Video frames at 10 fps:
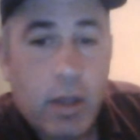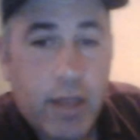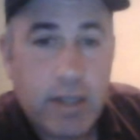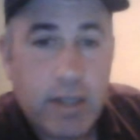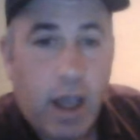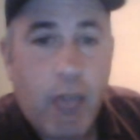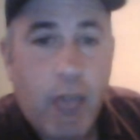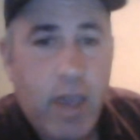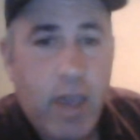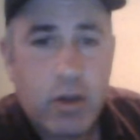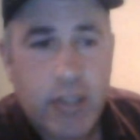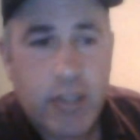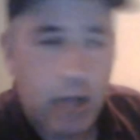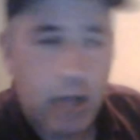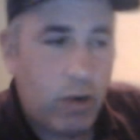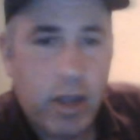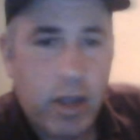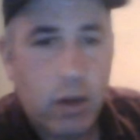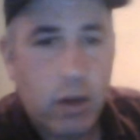things like "I pay your salary."